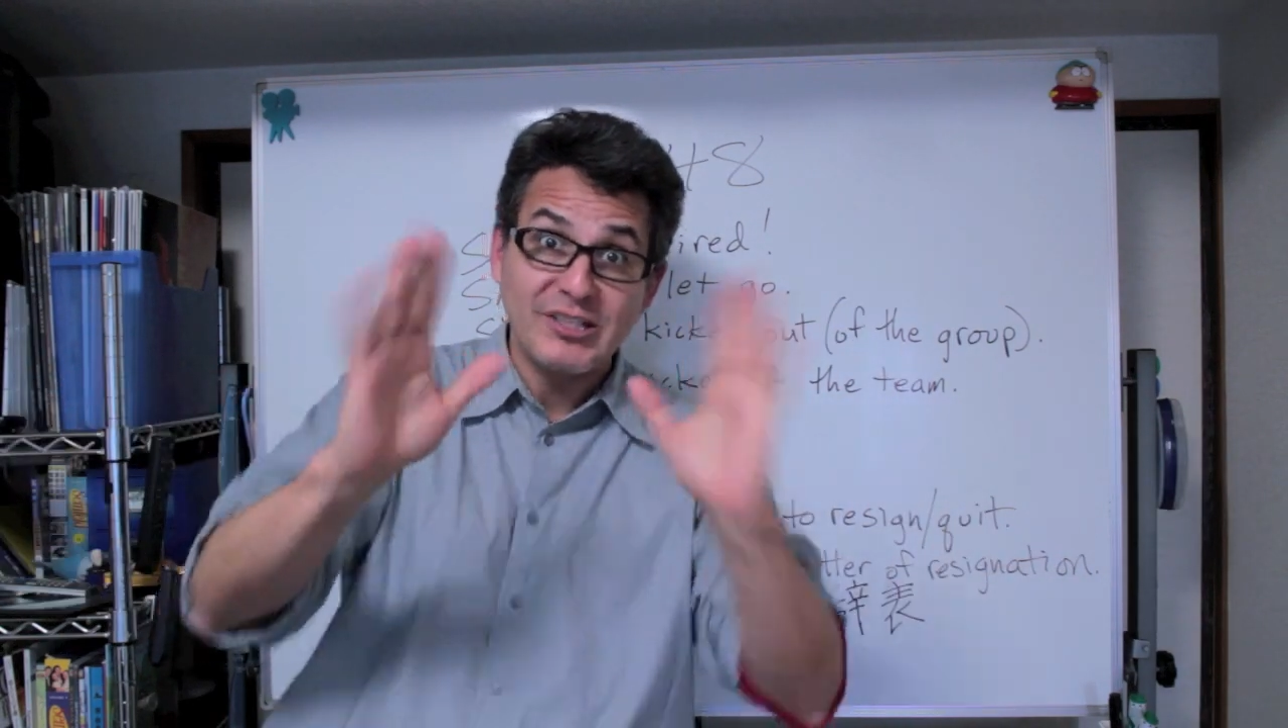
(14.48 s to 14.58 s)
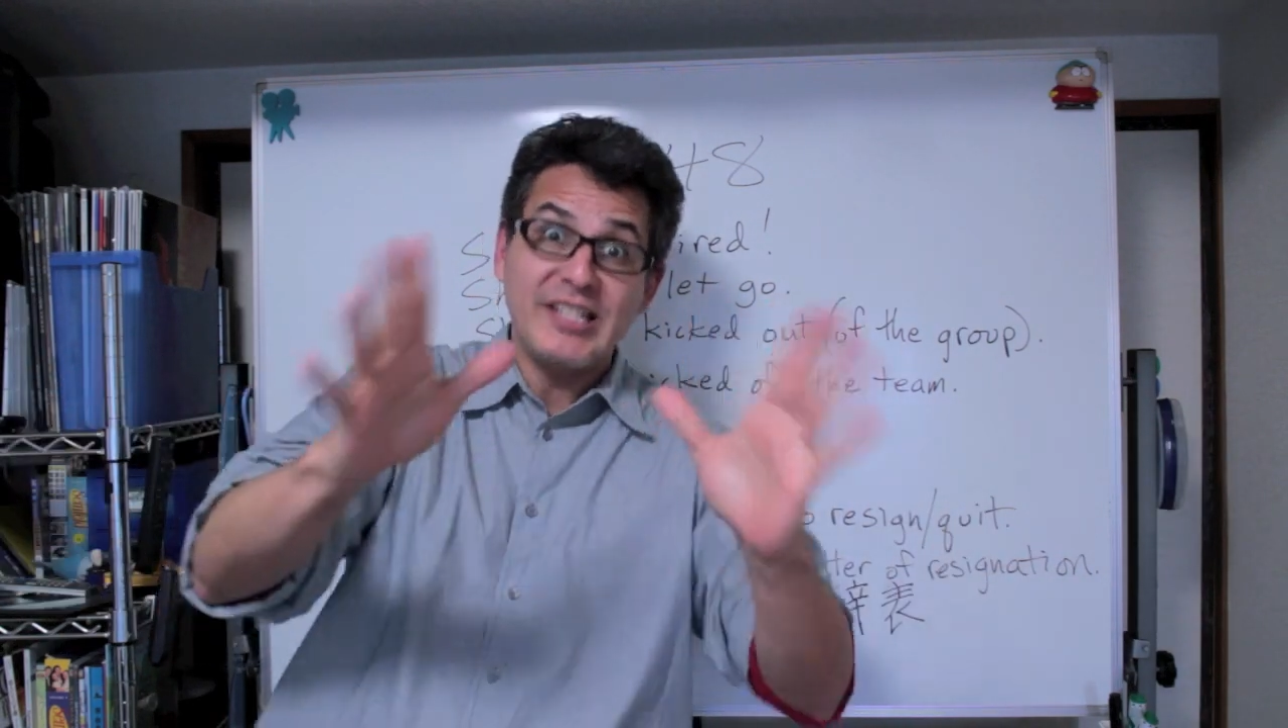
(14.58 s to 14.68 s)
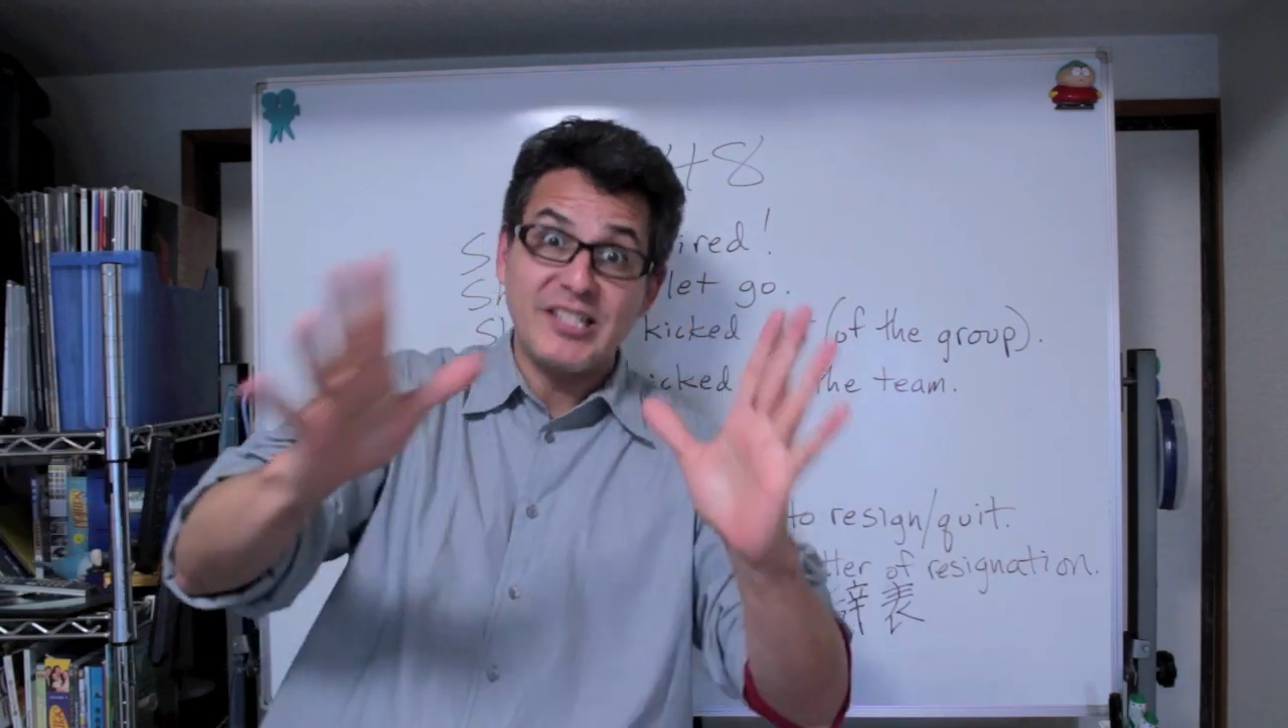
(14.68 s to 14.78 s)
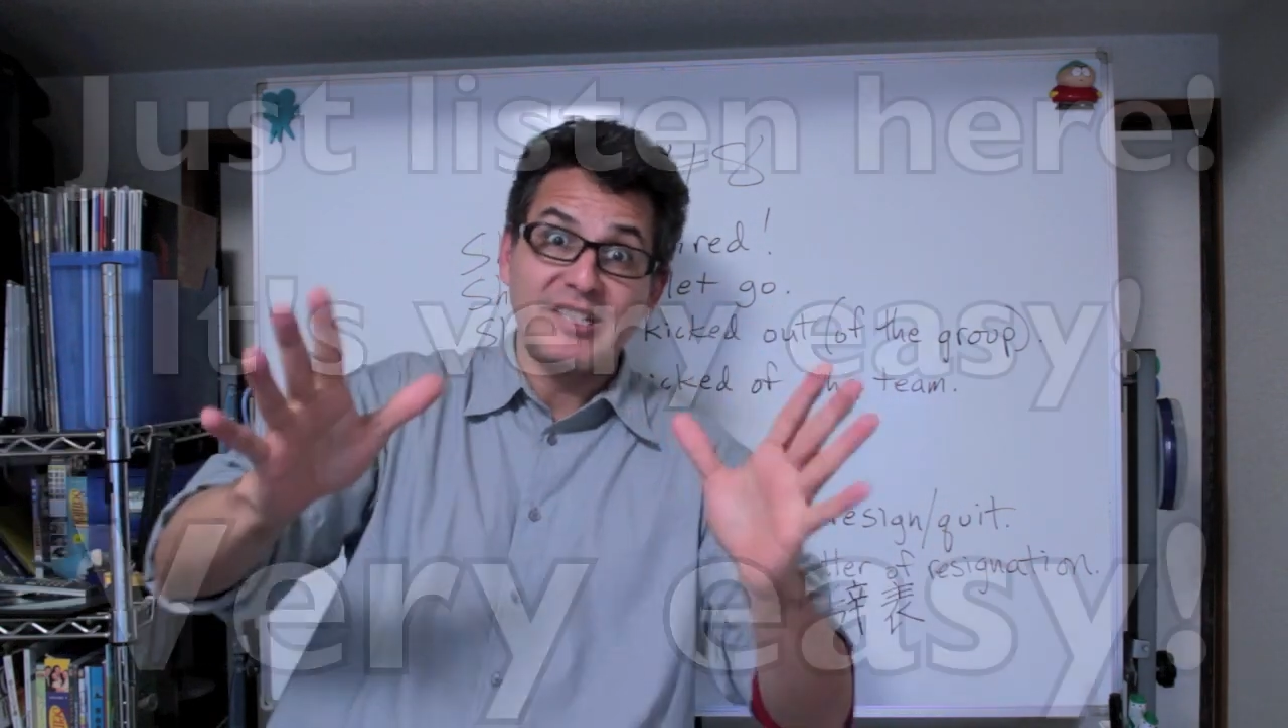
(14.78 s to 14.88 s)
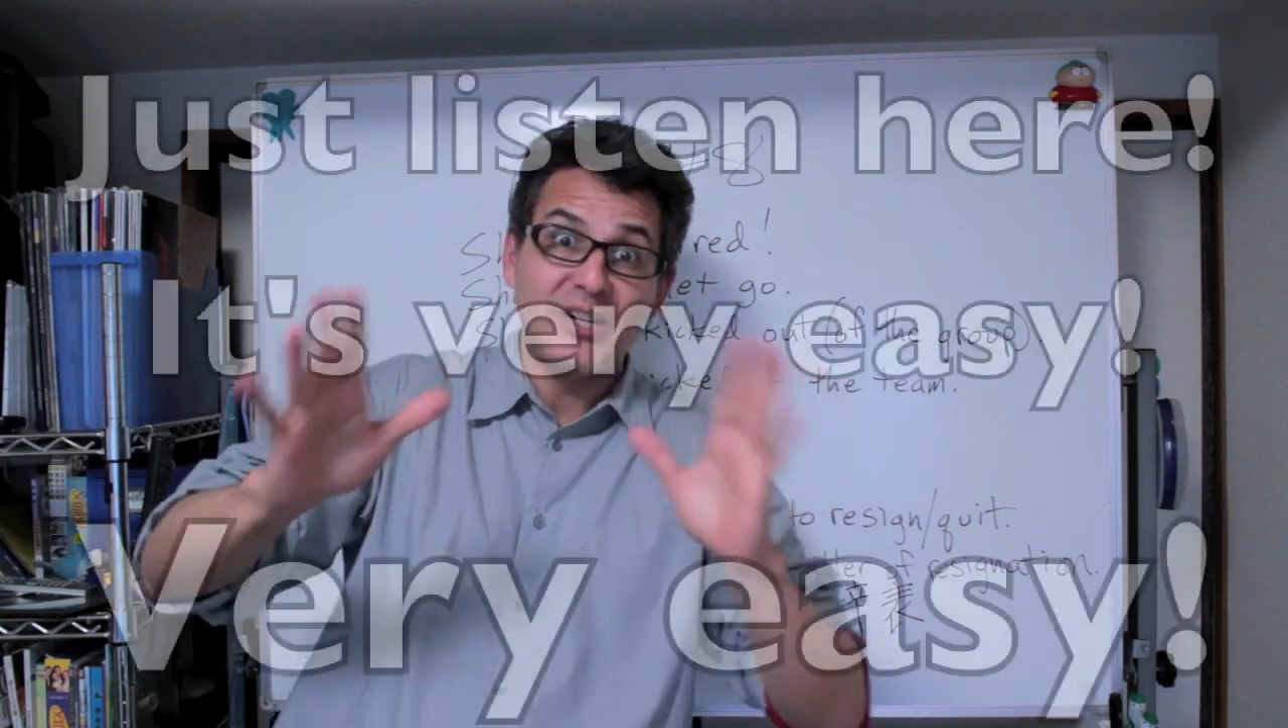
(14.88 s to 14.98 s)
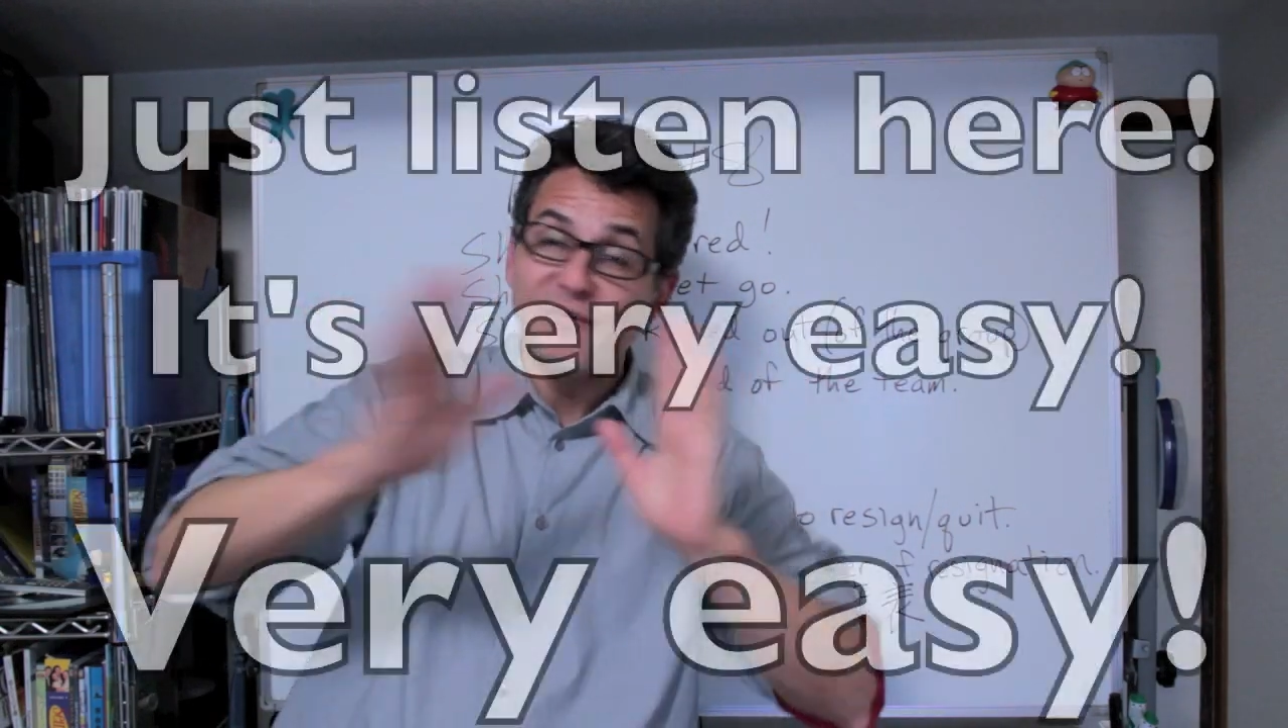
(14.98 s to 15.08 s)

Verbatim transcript: listen here,